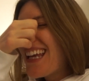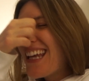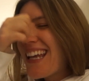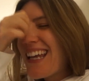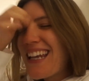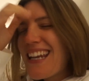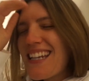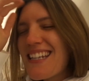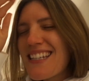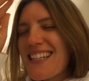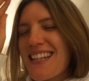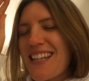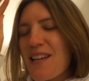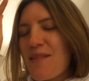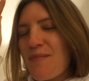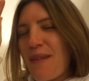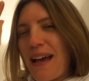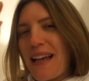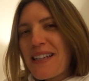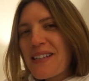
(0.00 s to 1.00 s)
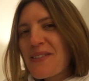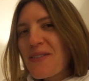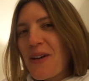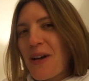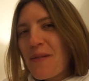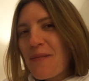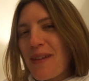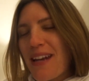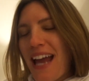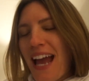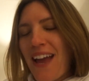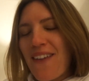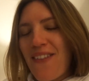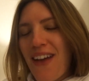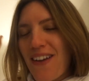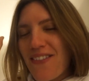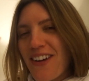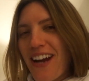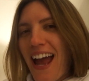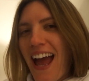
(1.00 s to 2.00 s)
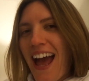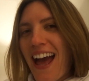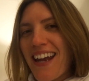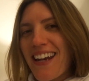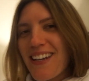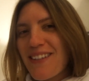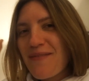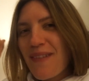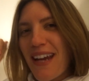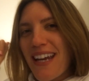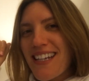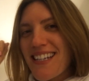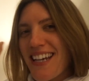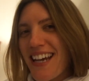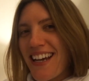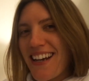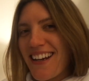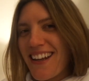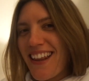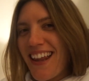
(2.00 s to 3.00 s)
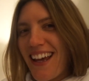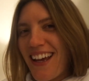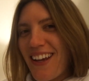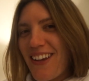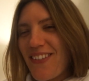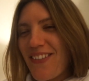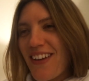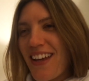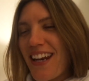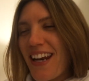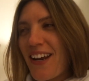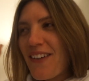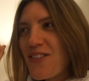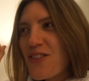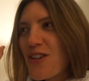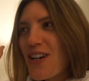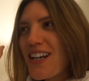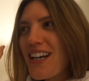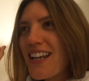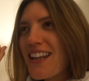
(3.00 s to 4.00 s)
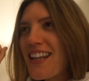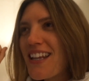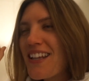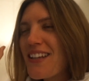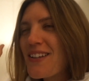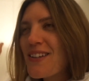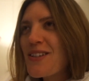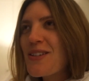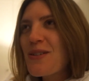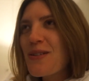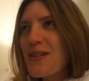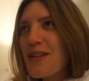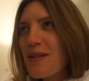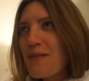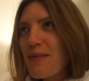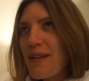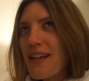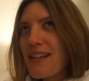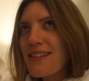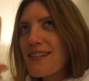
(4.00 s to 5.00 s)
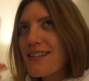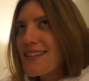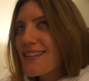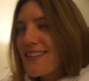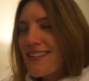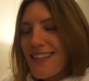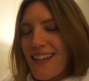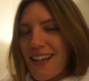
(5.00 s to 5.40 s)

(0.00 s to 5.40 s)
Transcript: It is the best ramen I've ever had in my entire life. And I've tried, I think, two other places.